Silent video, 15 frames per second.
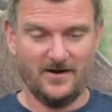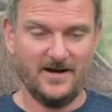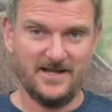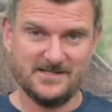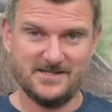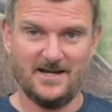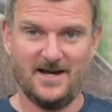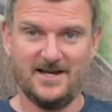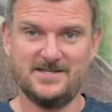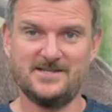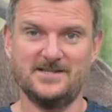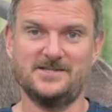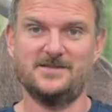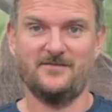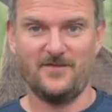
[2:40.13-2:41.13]
and it's nice
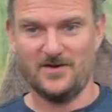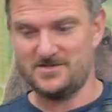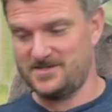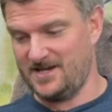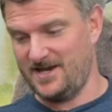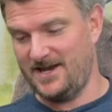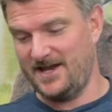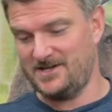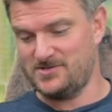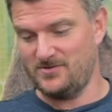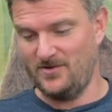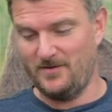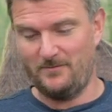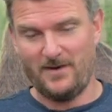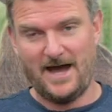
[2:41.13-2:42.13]
that it's the Foster connector
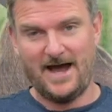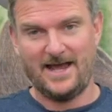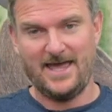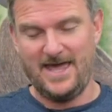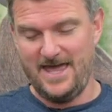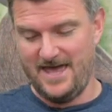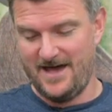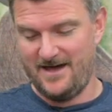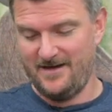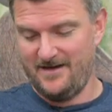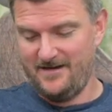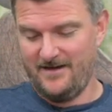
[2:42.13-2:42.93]
on the back here,